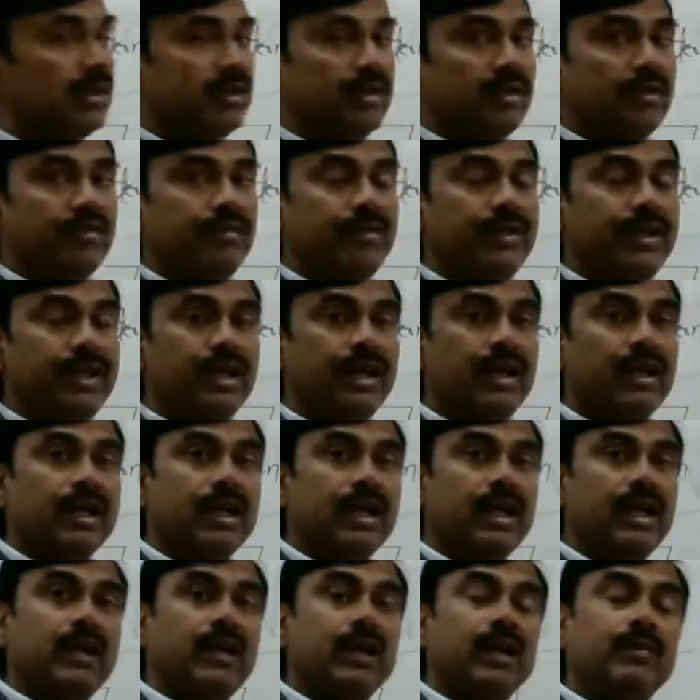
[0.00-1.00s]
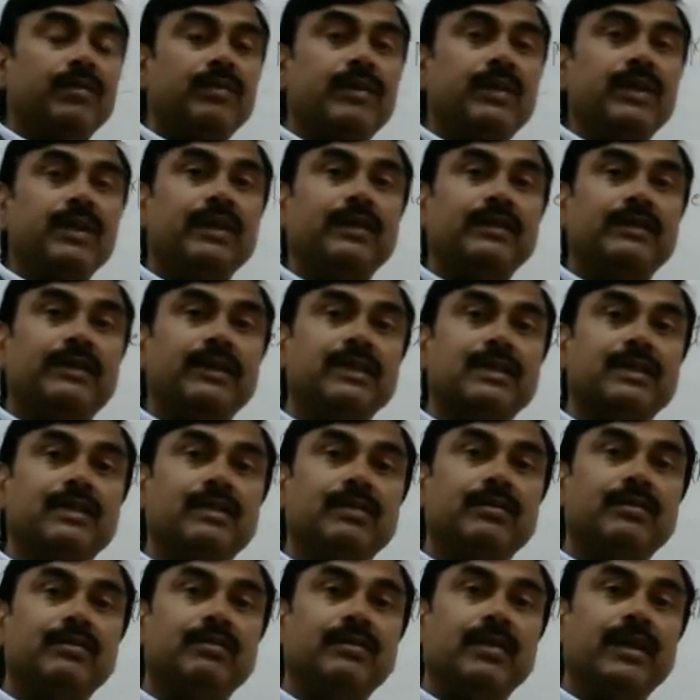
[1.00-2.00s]
we are adopting
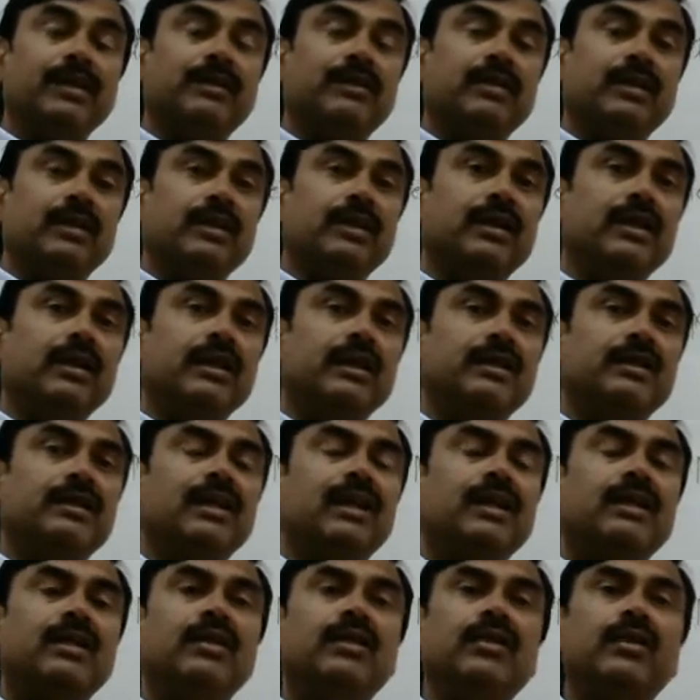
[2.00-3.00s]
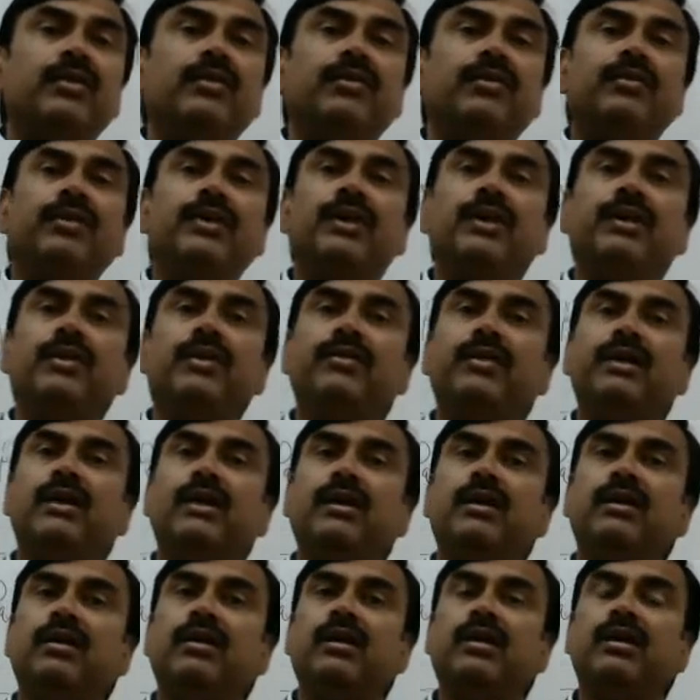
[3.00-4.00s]
this method, that we
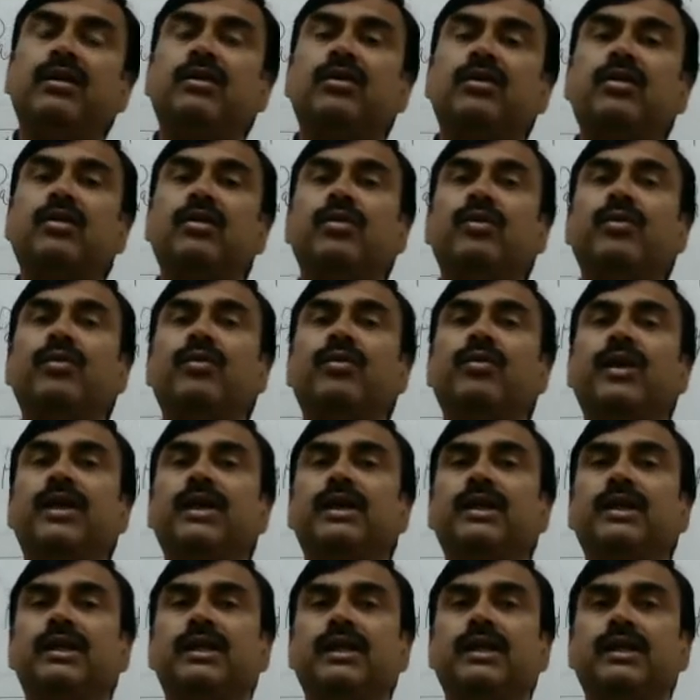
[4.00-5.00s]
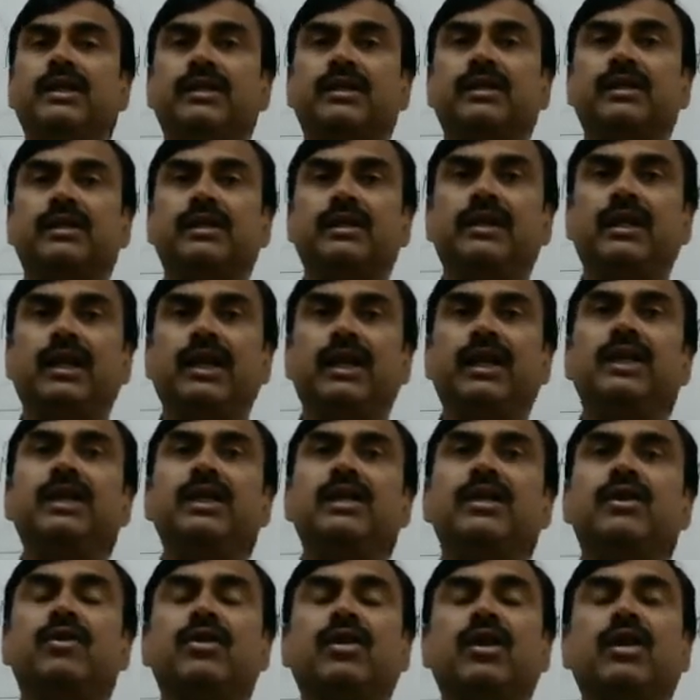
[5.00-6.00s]
will not grow 1 year any
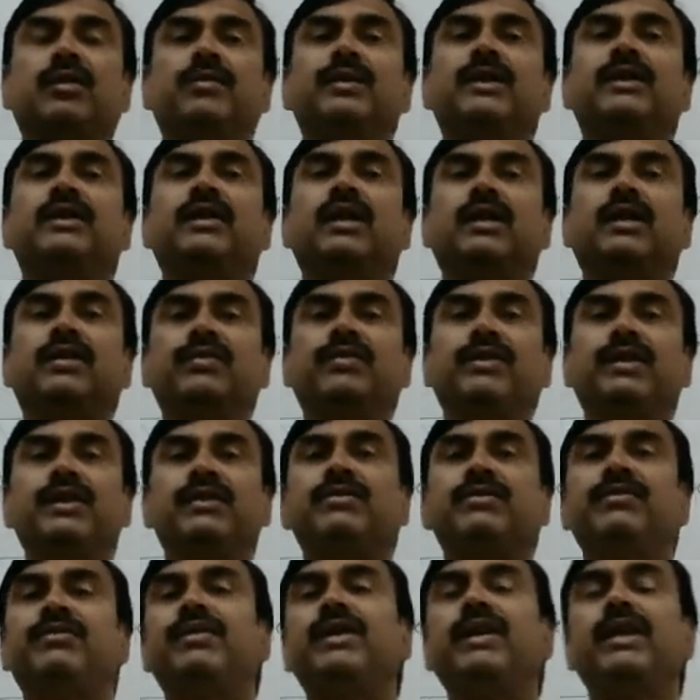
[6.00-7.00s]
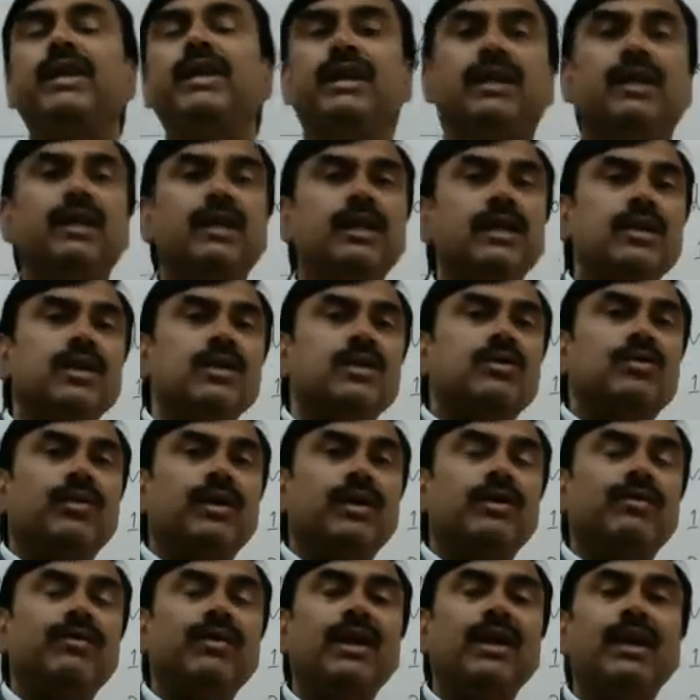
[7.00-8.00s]
crop in that very field. So
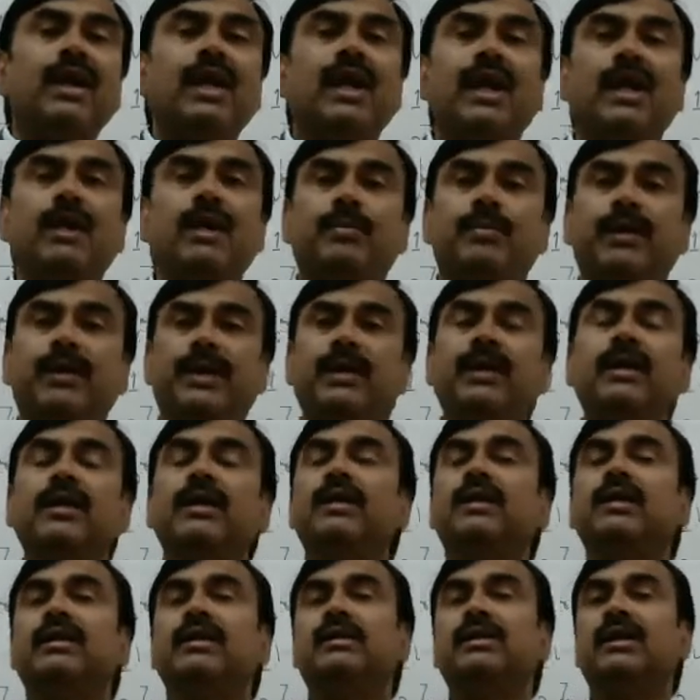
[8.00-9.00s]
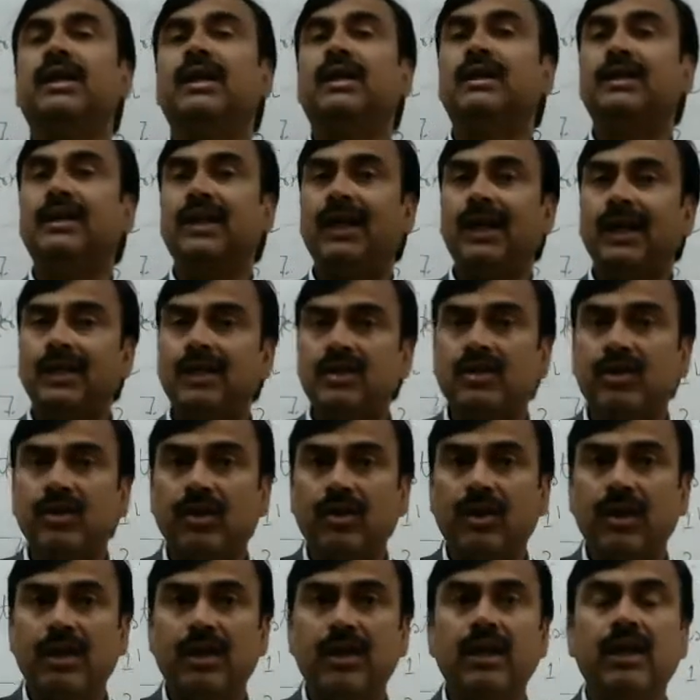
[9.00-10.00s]
what will happen, that
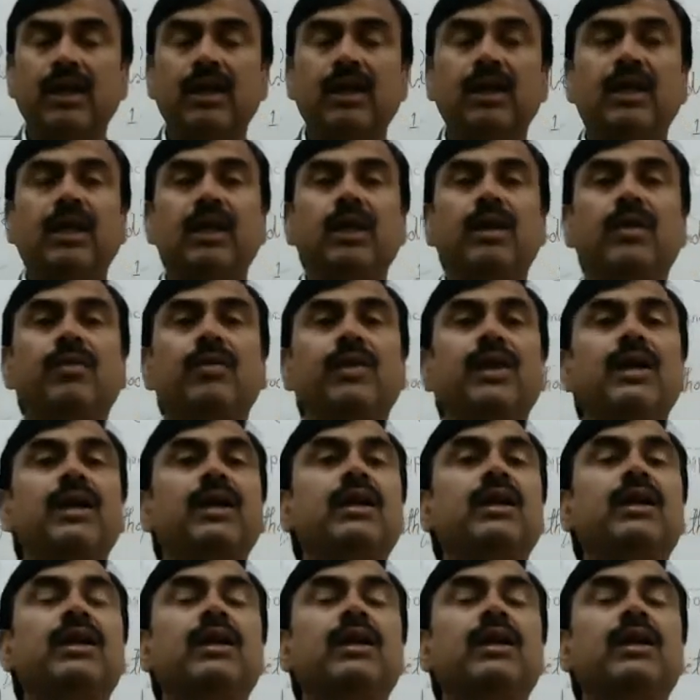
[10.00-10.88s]
soil will